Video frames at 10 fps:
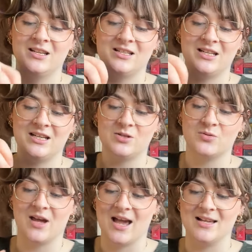needle
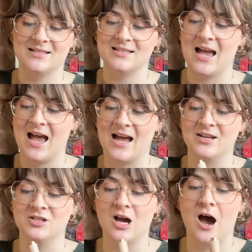case,
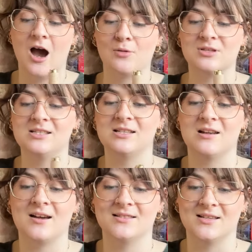and I was
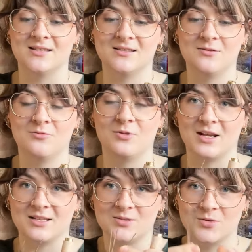delighted when
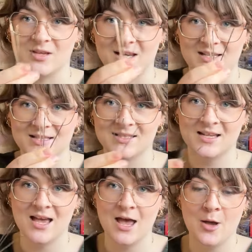I saw this
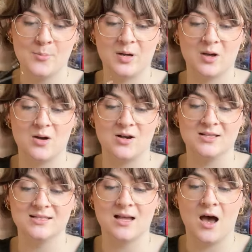
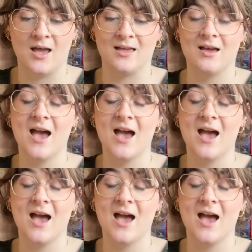because I